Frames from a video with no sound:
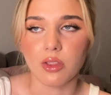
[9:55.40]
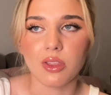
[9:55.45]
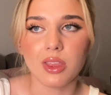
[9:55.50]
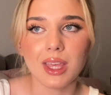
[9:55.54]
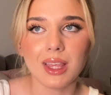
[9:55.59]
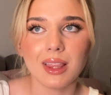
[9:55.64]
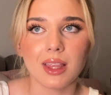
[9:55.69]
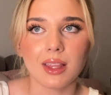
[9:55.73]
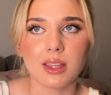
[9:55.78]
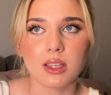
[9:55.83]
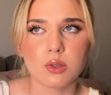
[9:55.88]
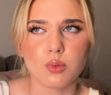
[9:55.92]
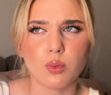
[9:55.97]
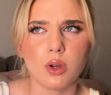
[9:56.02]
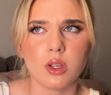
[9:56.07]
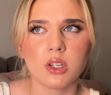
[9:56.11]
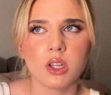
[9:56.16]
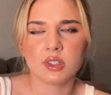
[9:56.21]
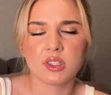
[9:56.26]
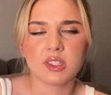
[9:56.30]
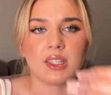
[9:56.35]
you'd think that this
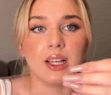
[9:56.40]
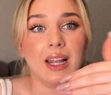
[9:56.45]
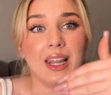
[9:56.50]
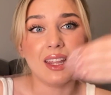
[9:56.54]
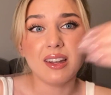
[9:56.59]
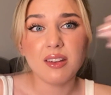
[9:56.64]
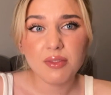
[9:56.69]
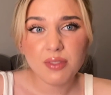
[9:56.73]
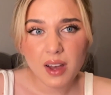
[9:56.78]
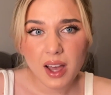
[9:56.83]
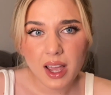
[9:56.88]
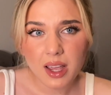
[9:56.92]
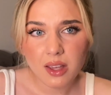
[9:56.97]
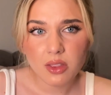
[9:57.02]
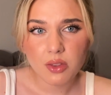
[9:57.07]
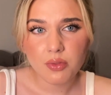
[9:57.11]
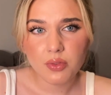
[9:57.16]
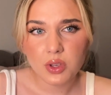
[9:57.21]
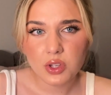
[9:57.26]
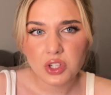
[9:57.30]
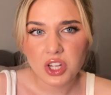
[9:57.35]
would solidify the
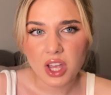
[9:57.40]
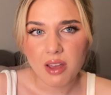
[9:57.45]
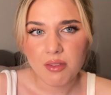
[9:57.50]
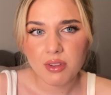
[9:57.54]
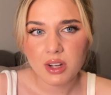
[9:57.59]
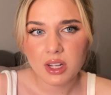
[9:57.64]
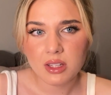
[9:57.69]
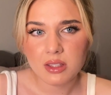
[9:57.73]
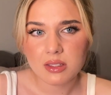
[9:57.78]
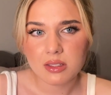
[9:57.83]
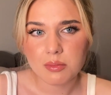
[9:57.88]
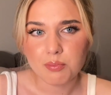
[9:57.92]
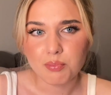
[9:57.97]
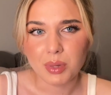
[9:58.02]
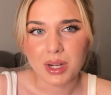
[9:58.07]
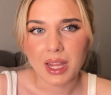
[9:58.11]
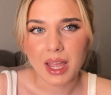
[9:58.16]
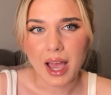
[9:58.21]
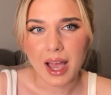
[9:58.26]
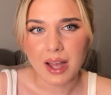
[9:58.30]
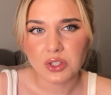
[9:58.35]
future evidence,
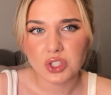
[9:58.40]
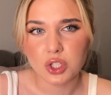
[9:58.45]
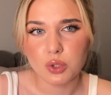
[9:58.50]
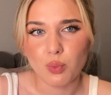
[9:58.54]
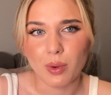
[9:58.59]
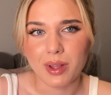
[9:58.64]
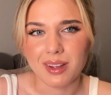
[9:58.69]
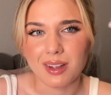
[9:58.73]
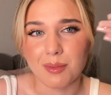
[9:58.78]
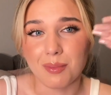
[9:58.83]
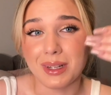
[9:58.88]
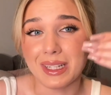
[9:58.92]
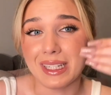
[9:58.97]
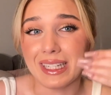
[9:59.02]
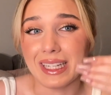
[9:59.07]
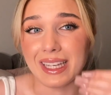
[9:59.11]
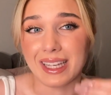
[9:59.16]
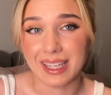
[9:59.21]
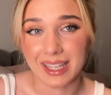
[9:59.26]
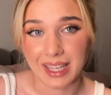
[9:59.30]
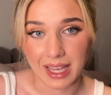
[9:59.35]
but it actually went
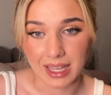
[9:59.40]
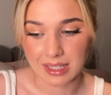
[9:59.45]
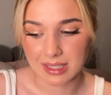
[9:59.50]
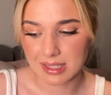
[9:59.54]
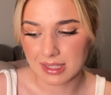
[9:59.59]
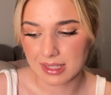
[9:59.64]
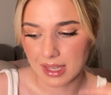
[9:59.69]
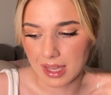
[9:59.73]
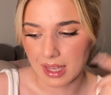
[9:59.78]
completely against